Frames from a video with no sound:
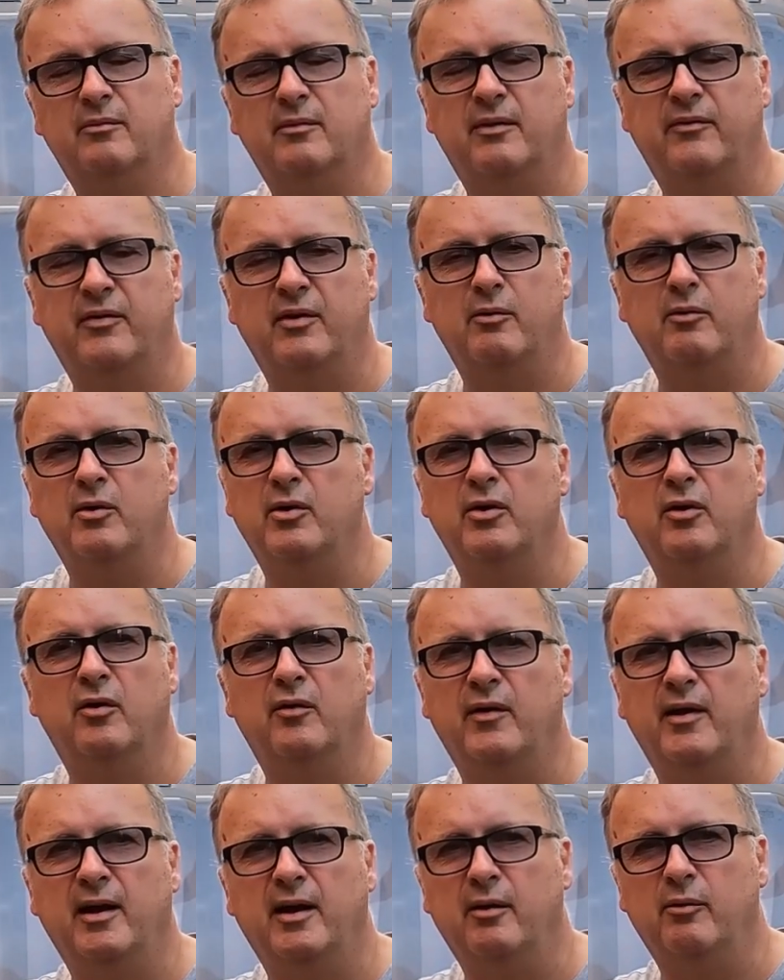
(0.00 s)
If they weren't
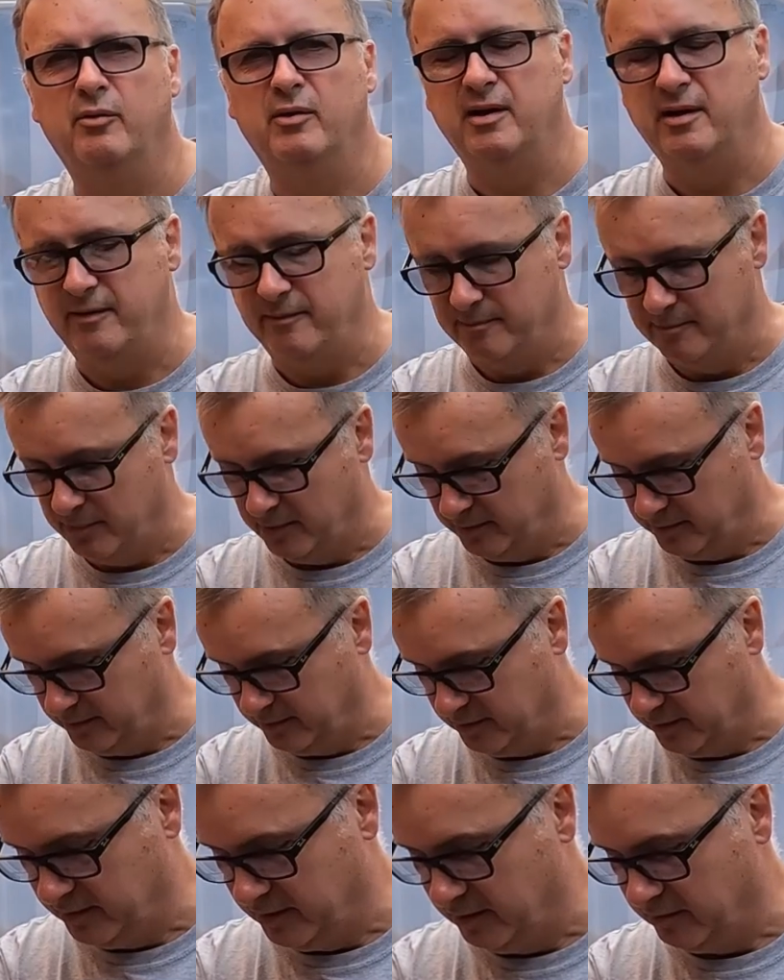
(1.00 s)
on there, I wouldn't even bother
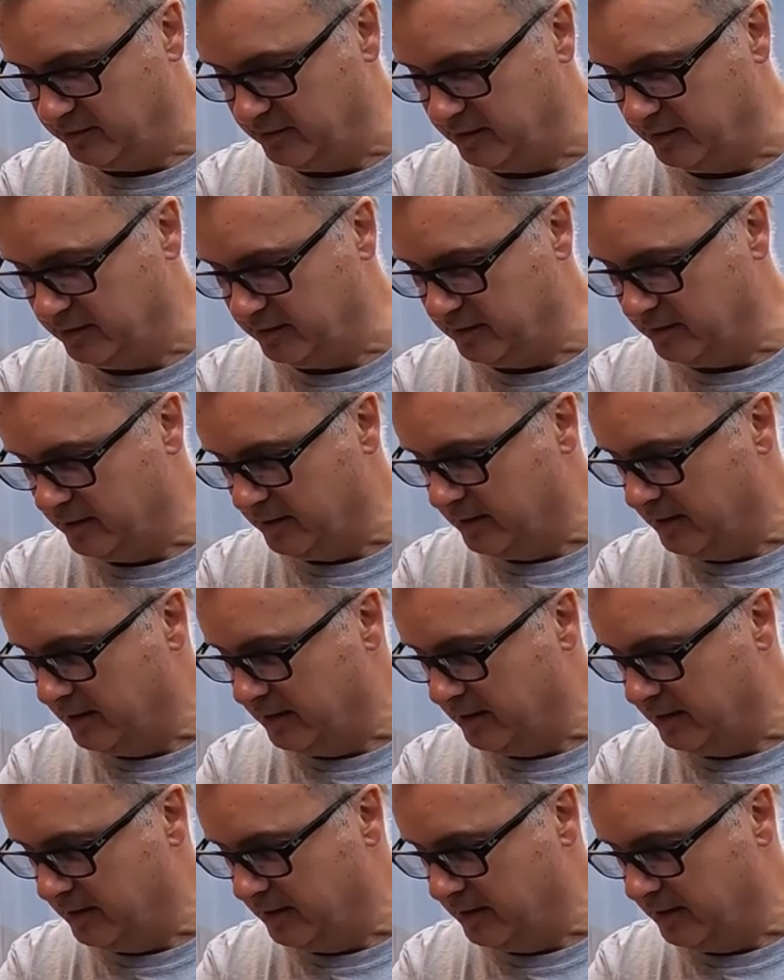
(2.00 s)
notice.